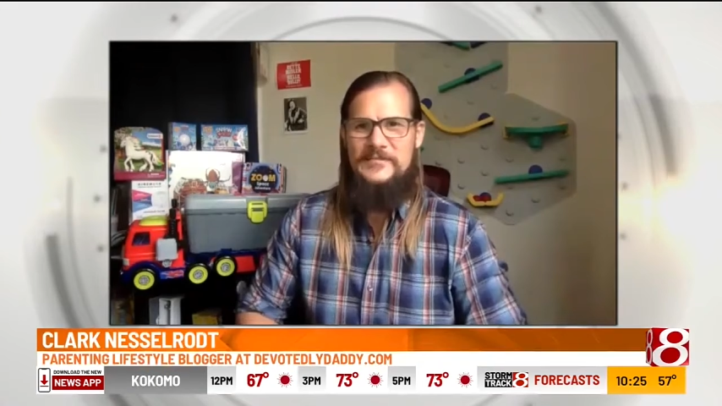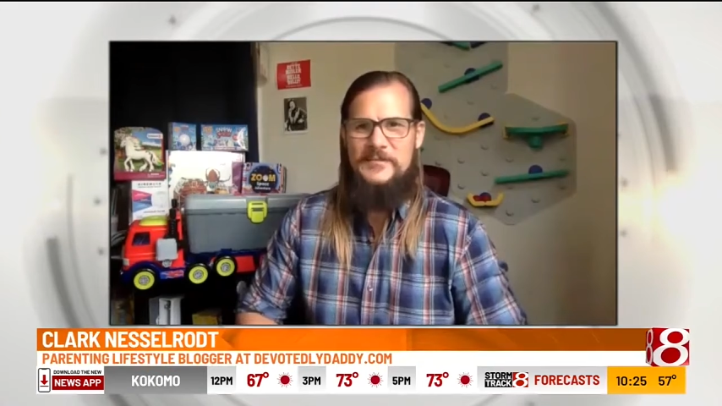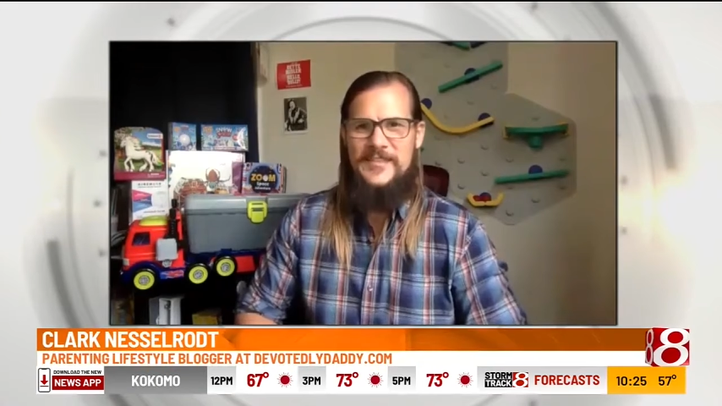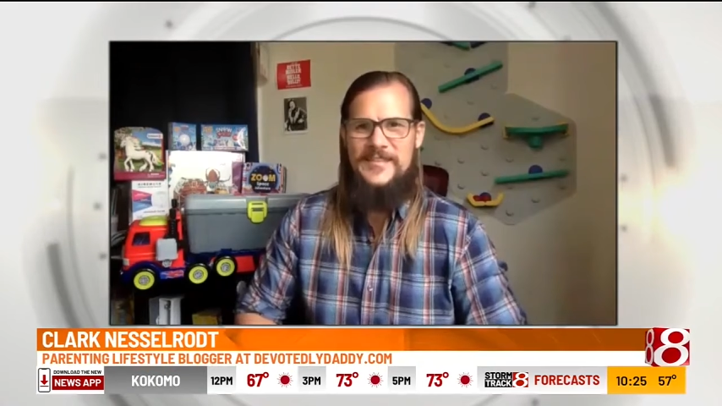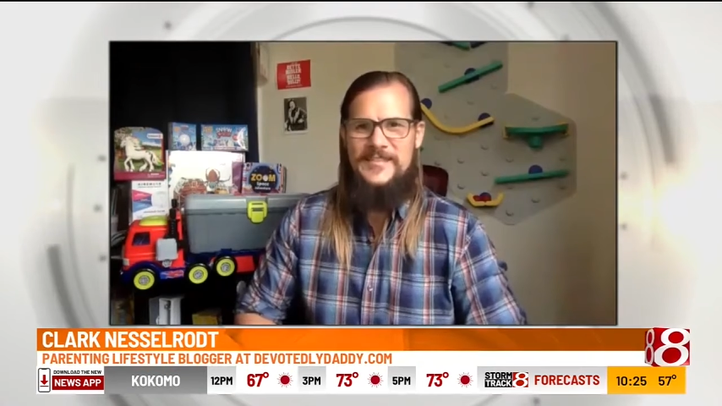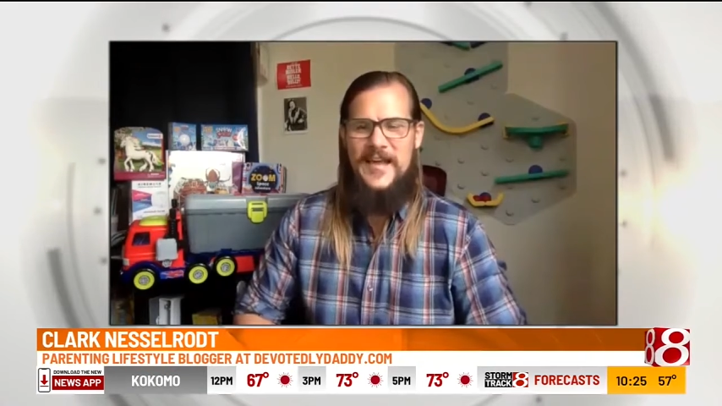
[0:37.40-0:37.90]

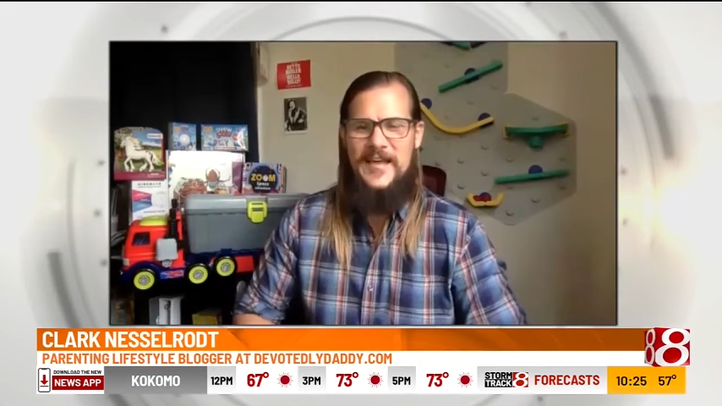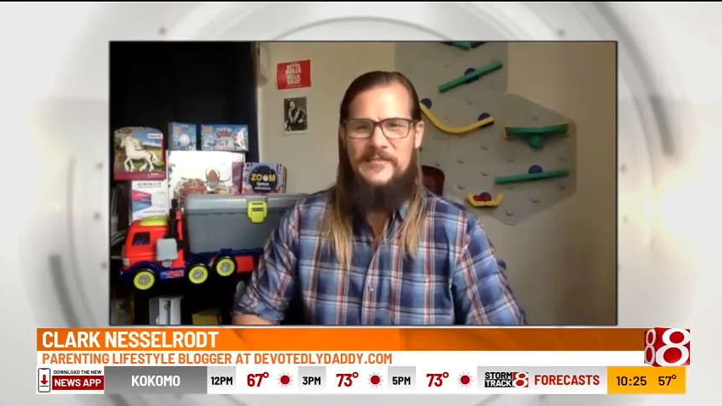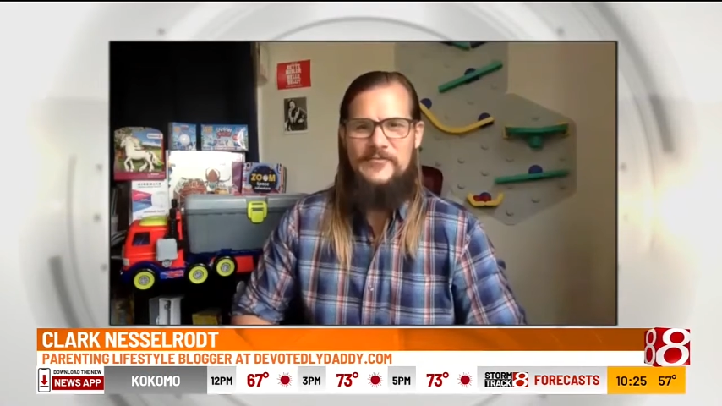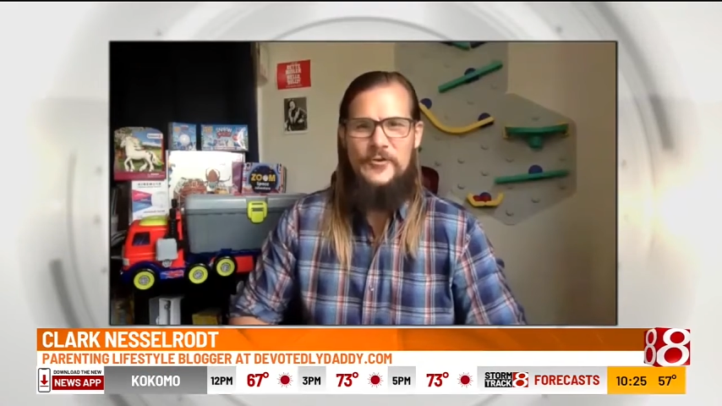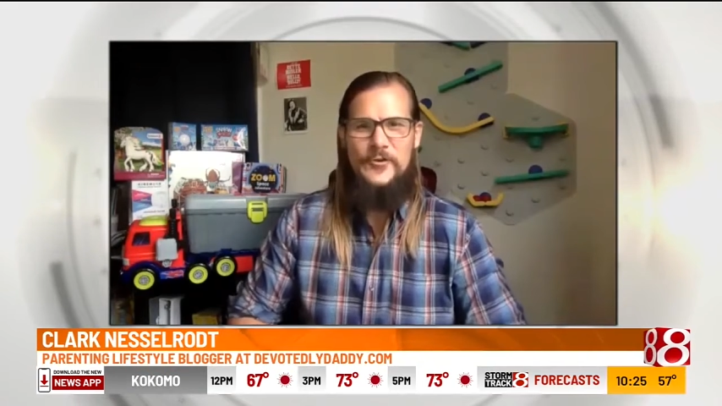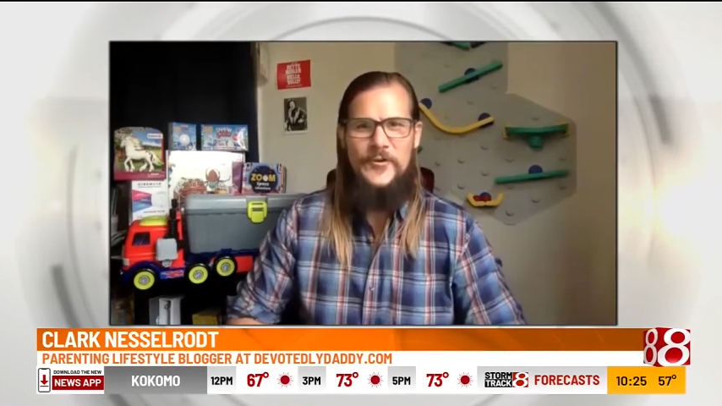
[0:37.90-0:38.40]
with this kind of
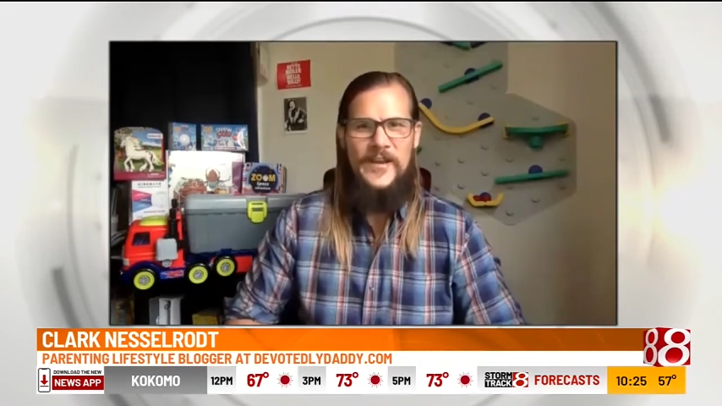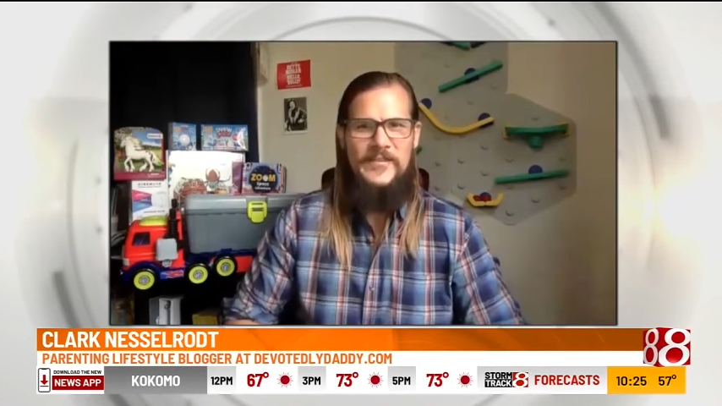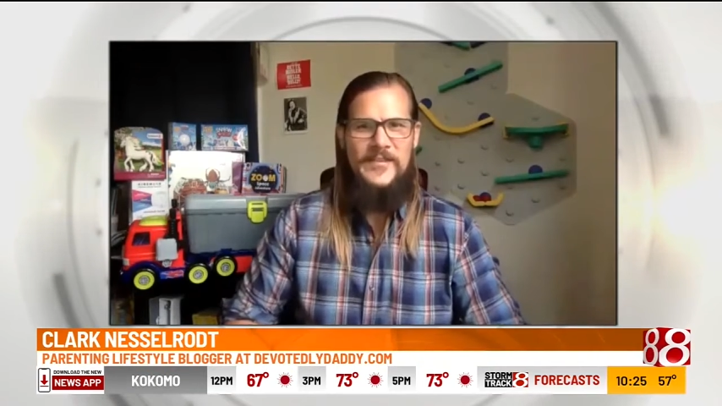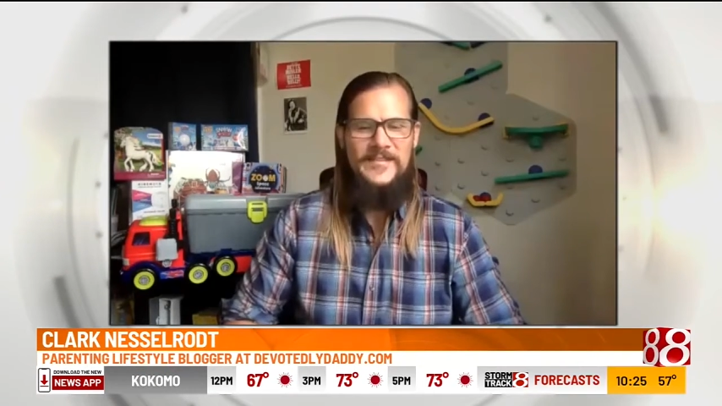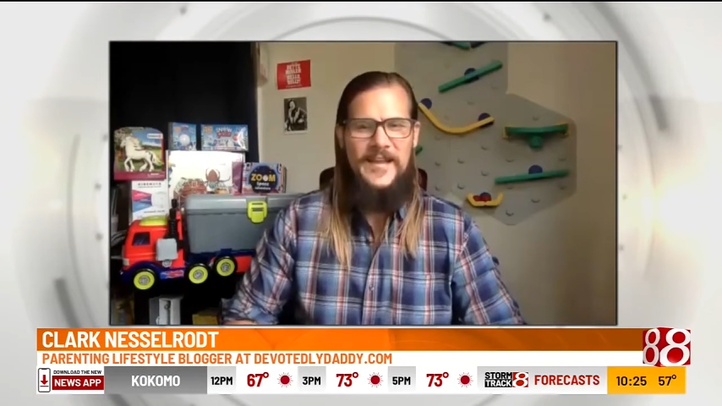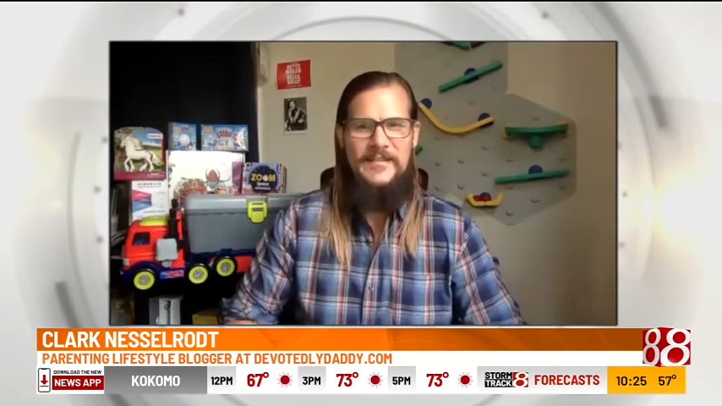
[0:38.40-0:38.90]
toy and
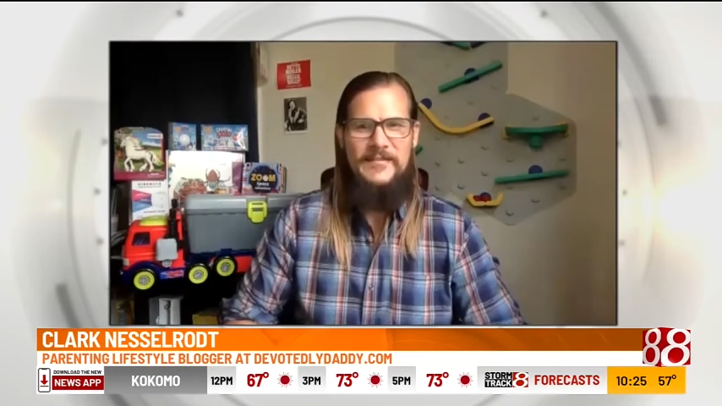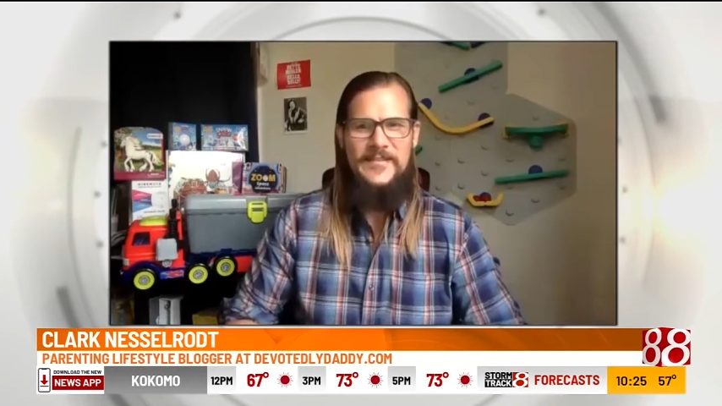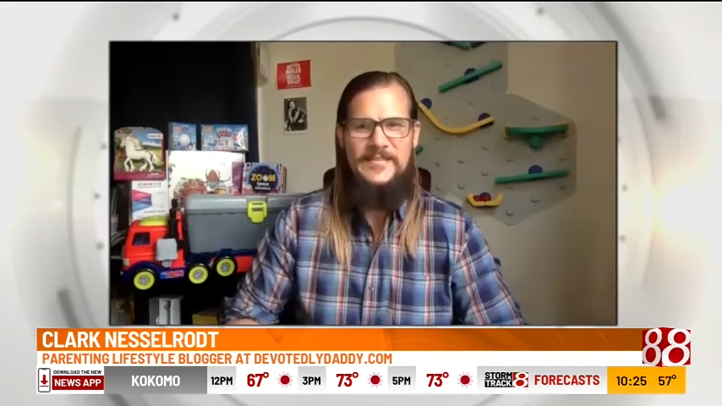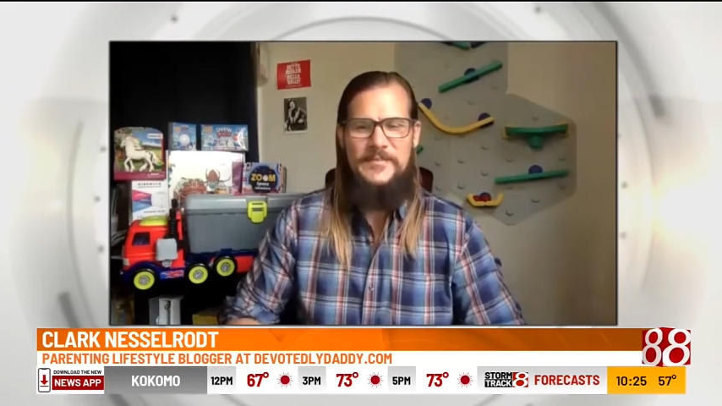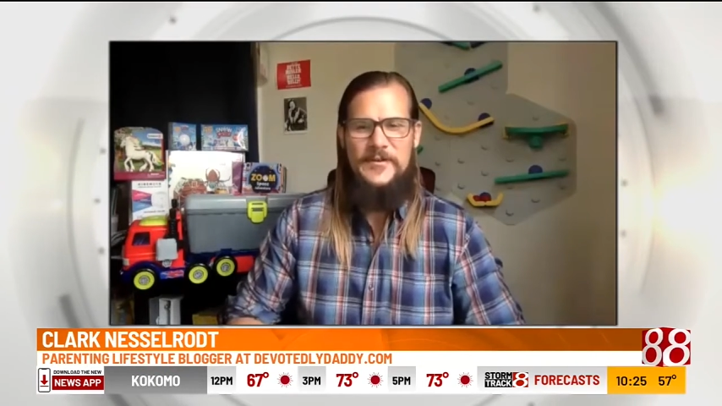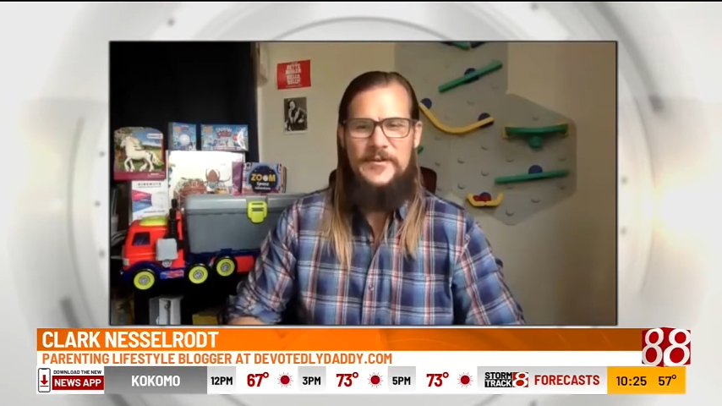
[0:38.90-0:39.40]
this kind of
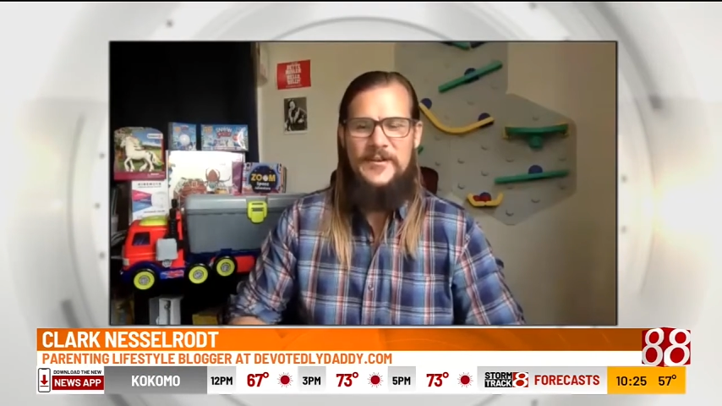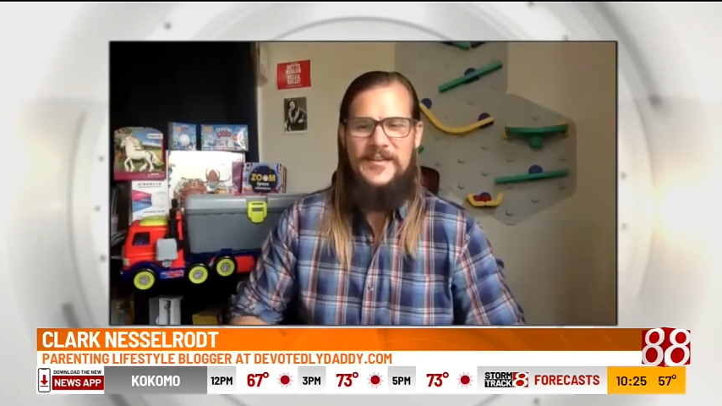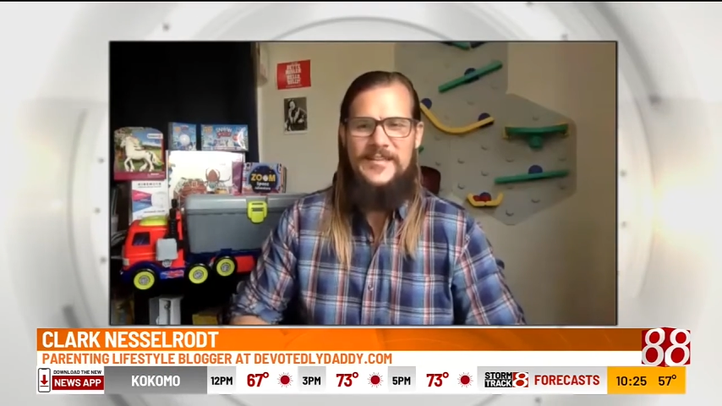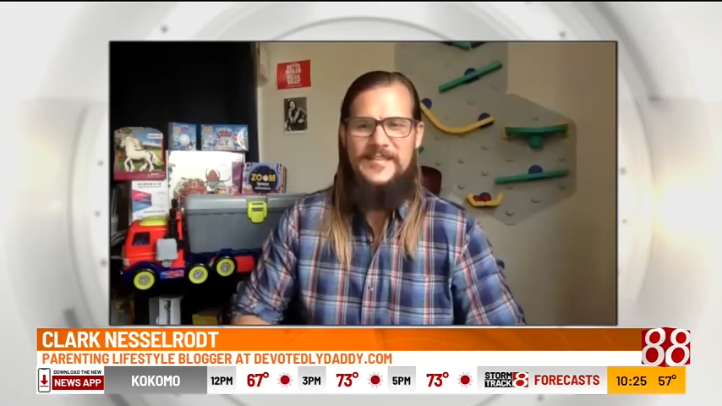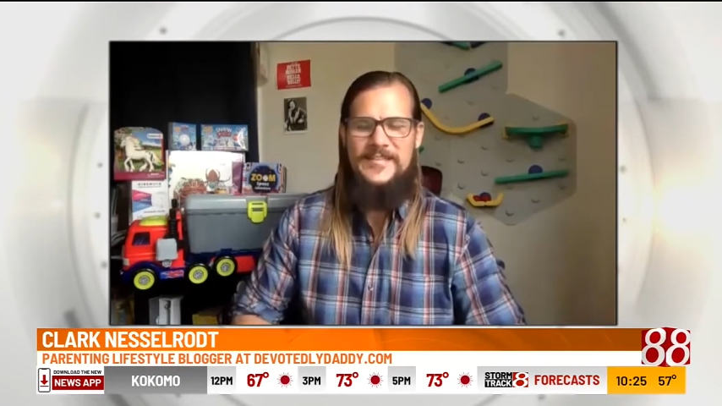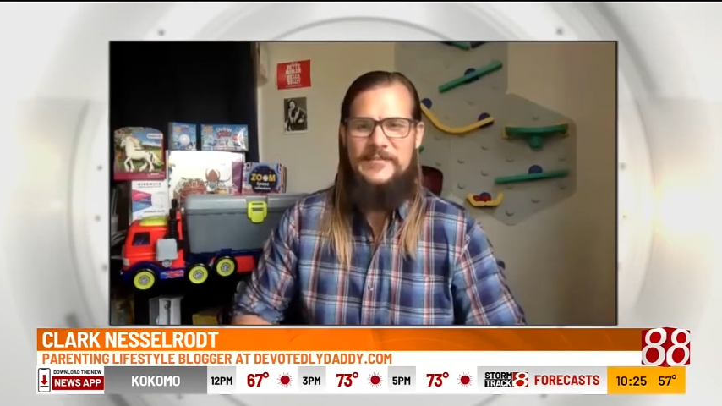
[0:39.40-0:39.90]

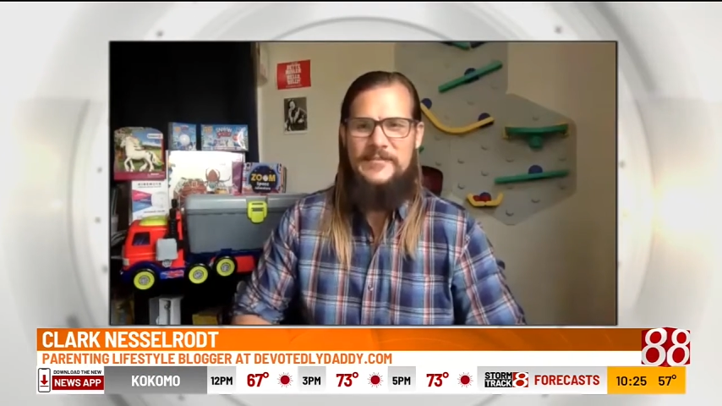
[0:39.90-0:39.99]
experience.